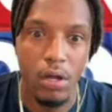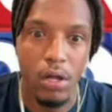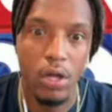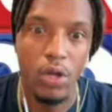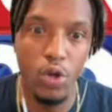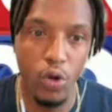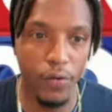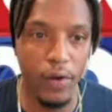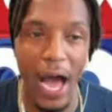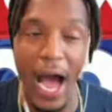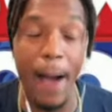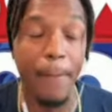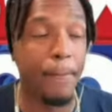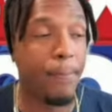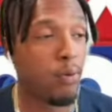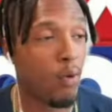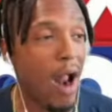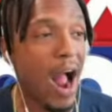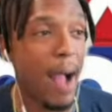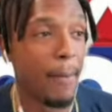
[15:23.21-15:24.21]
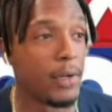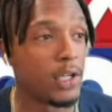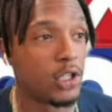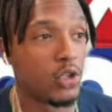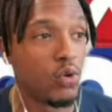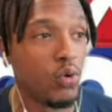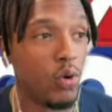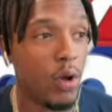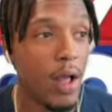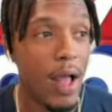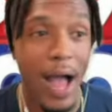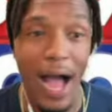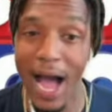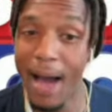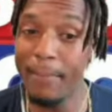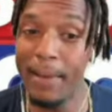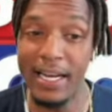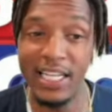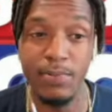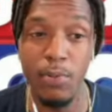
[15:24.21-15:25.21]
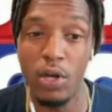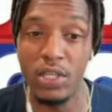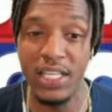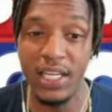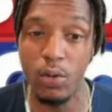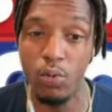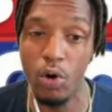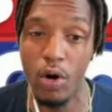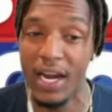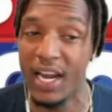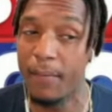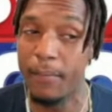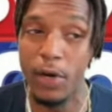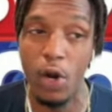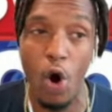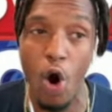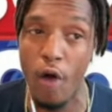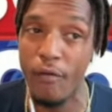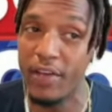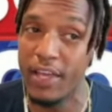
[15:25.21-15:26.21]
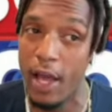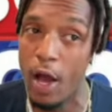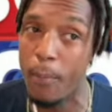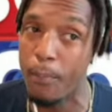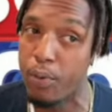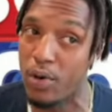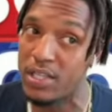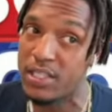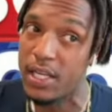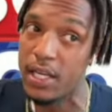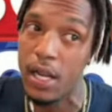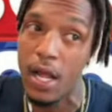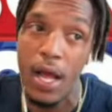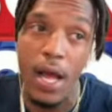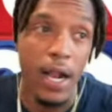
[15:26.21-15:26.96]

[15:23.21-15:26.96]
You, I promise you. I'm not the smartest thing in the world. I've never been to Harvard, Yale, Princeton.